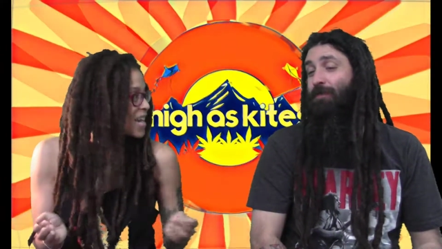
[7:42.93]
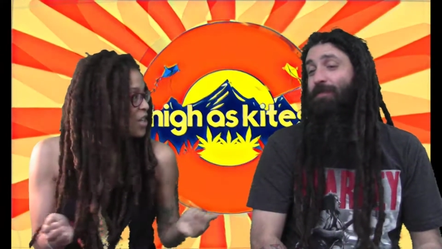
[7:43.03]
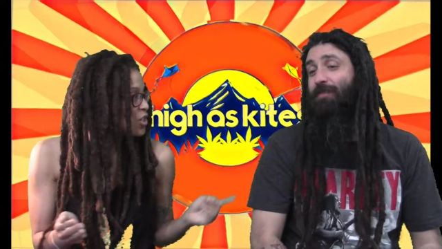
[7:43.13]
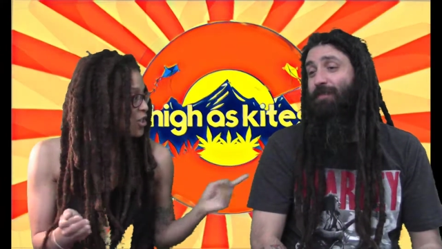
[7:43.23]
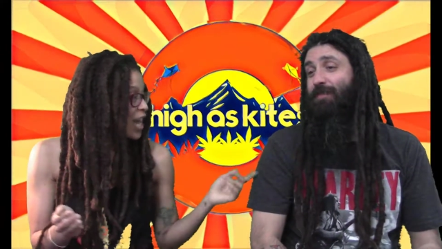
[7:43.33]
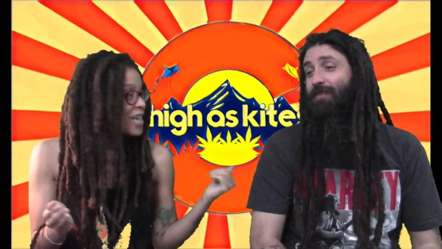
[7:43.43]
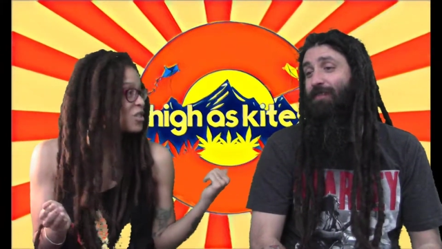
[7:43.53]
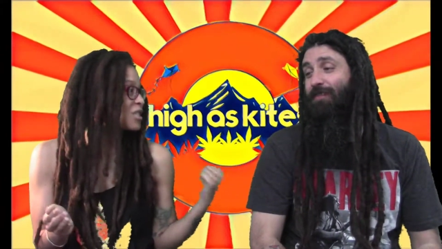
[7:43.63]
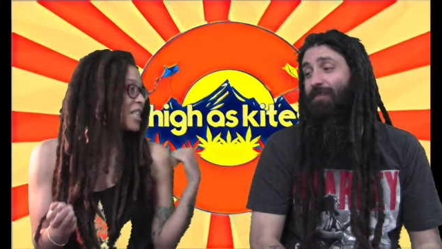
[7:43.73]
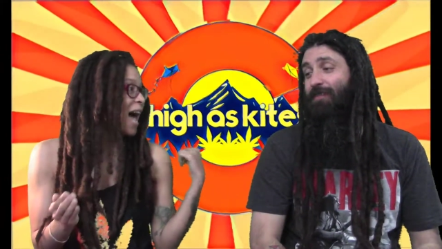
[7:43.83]
Speaker 1: Shane
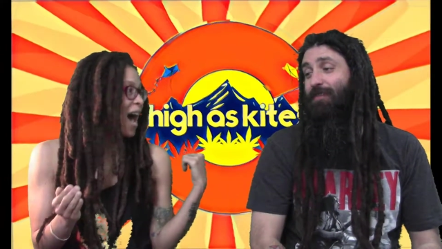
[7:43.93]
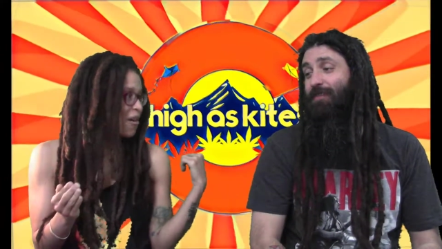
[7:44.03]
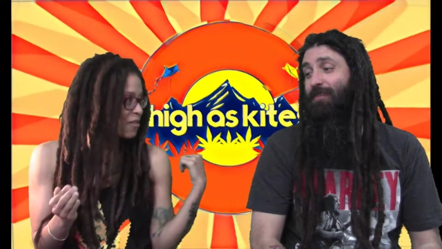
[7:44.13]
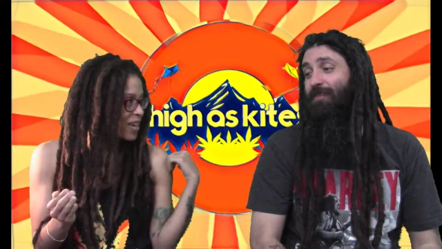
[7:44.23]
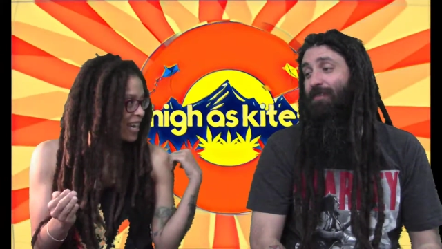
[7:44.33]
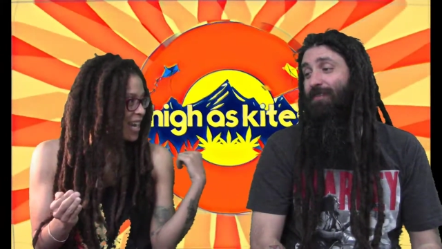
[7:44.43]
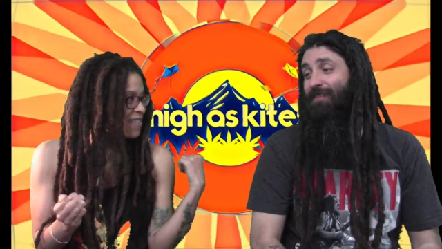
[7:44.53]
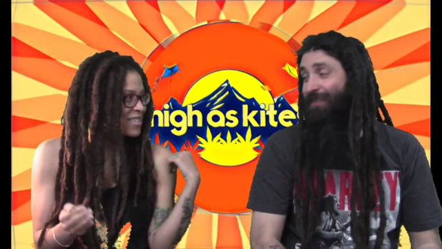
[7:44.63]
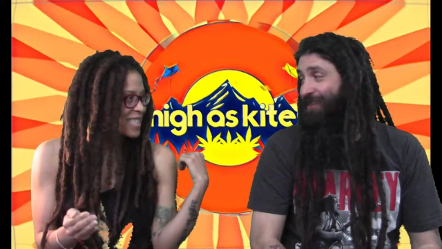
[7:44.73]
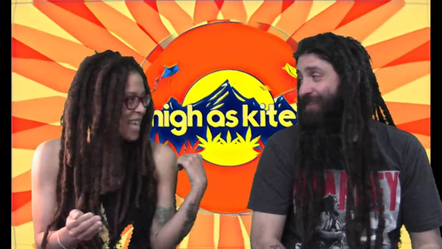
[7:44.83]
just laughed. He
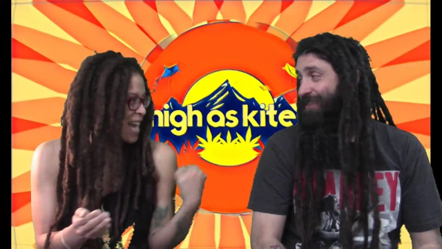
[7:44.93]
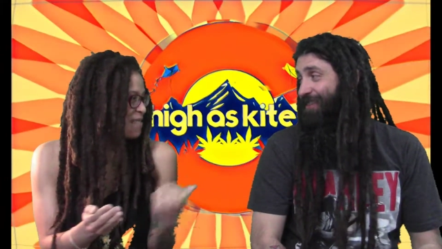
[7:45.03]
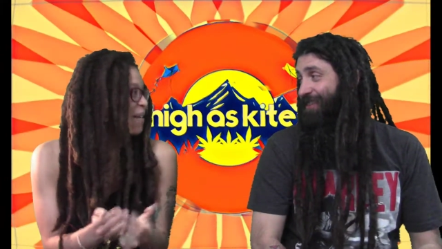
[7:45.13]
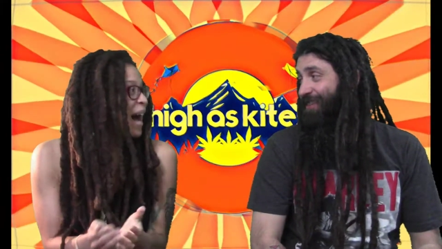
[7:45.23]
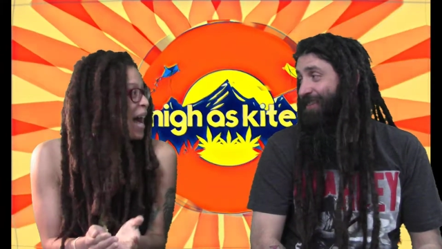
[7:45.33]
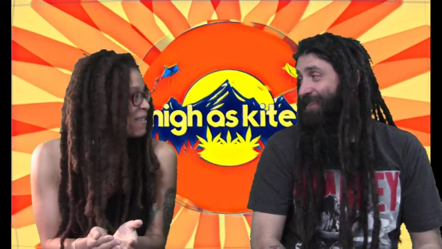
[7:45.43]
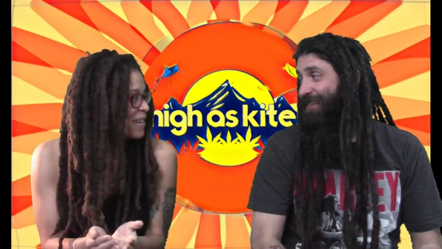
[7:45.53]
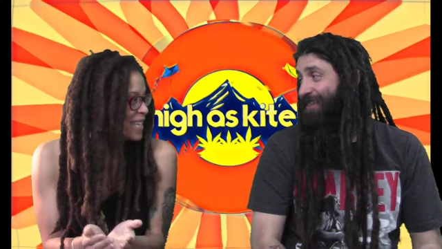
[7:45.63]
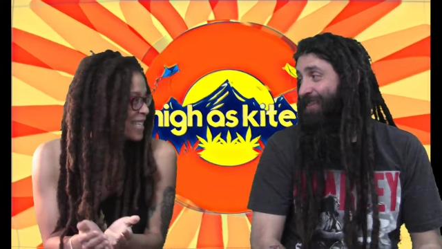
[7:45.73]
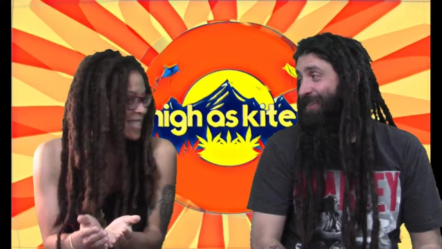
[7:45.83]
was standing behind me,
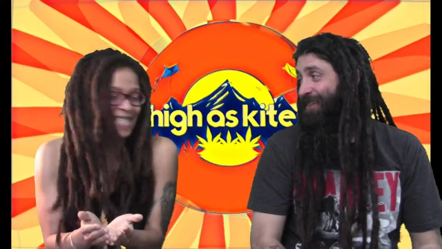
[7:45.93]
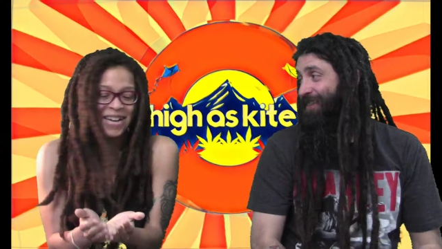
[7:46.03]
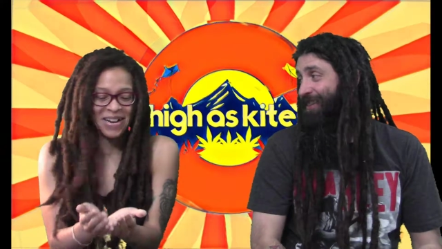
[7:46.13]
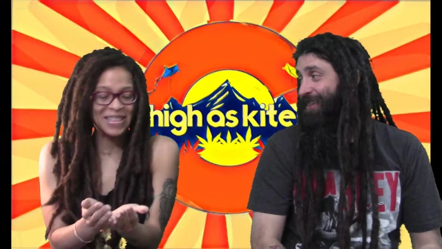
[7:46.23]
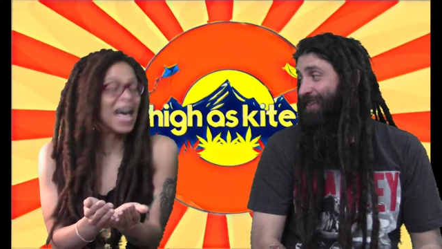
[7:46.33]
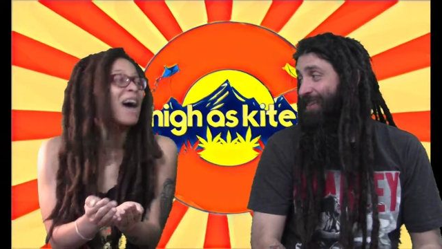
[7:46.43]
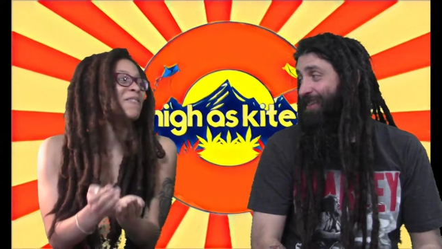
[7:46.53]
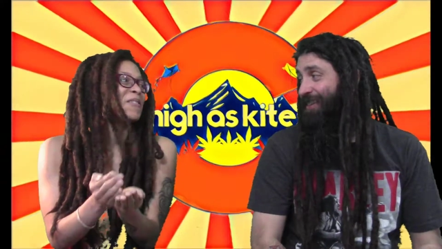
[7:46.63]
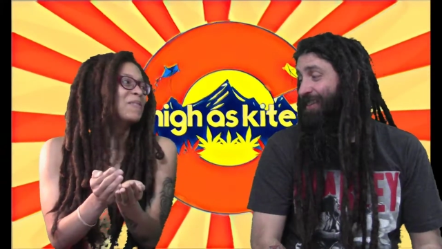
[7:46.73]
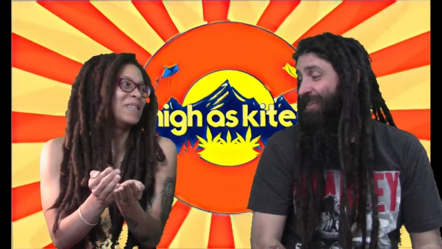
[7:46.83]
and he just started
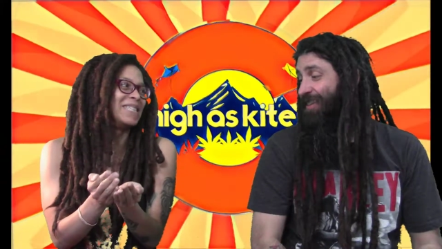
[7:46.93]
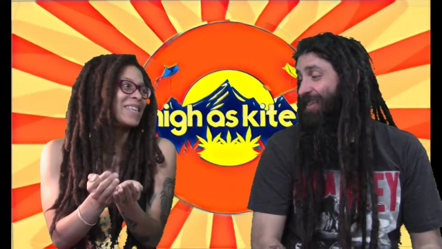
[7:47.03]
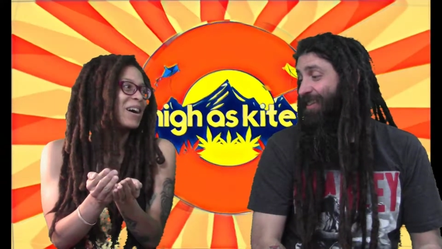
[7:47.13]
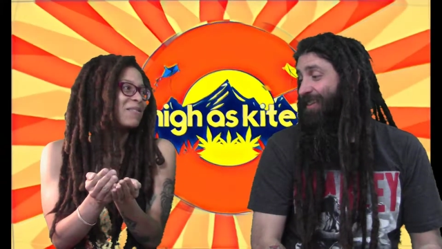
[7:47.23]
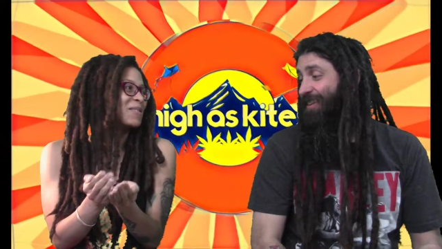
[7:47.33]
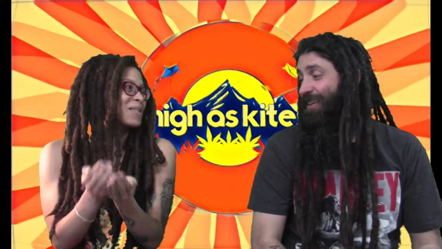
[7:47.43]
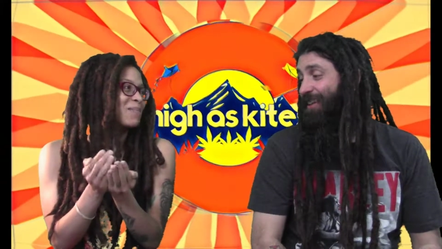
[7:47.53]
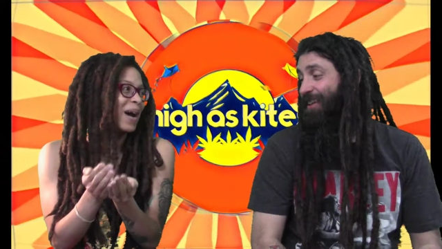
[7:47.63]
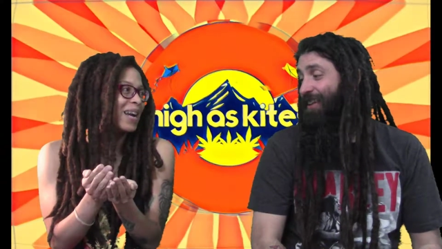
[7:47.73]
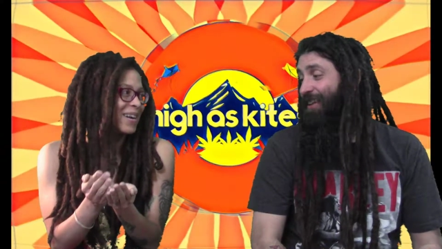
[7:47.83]
laughing when he saw it was a
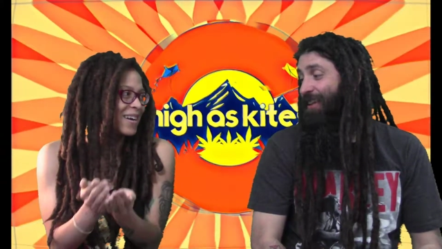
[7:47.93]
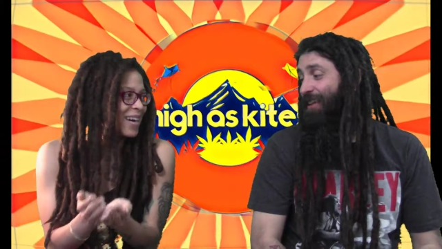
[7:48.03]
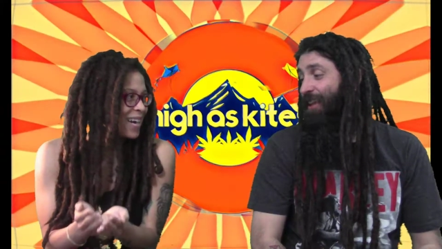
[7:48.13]
spider.